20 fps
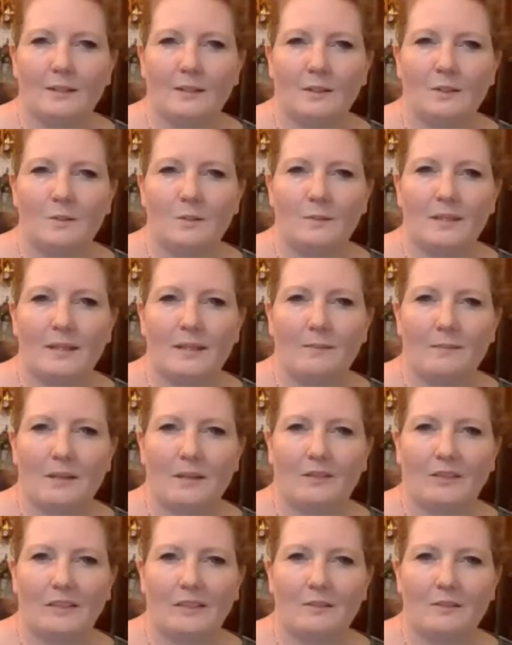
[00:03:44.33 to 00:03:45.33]
a little bit
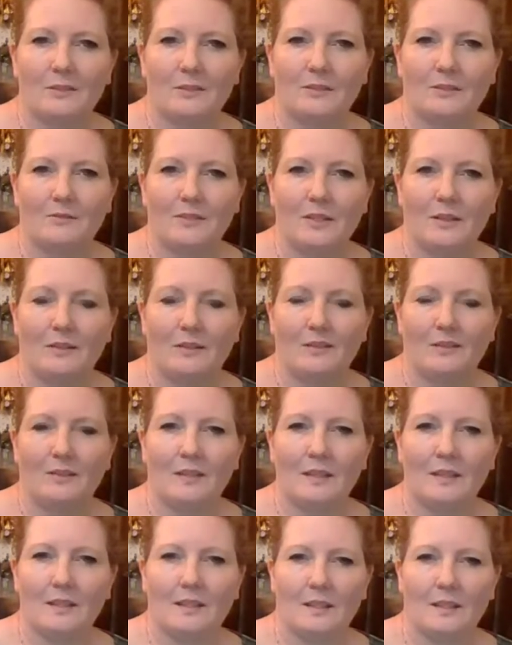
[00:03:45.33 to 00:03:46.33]
because I don't know if you can
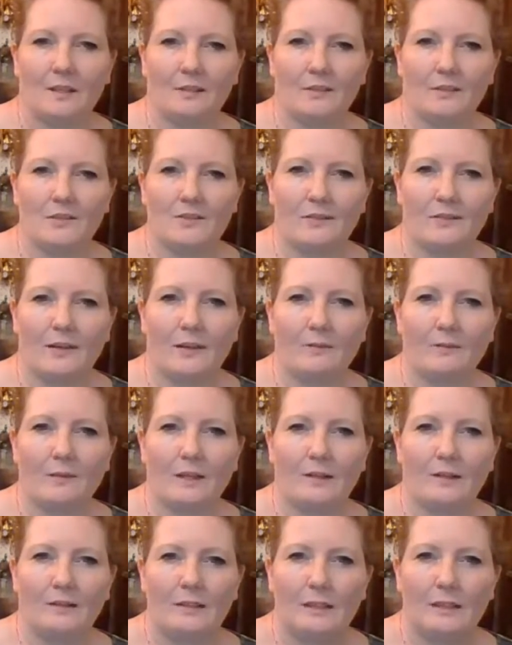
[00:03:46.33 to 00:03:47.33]
see the colors very
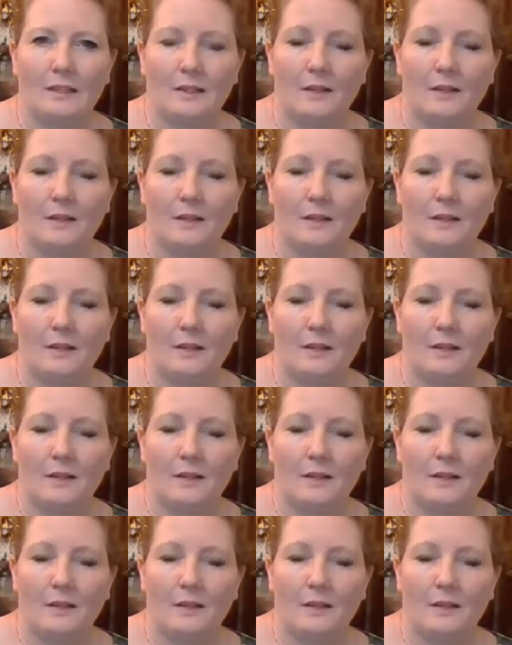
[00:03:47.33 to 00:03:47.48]
well.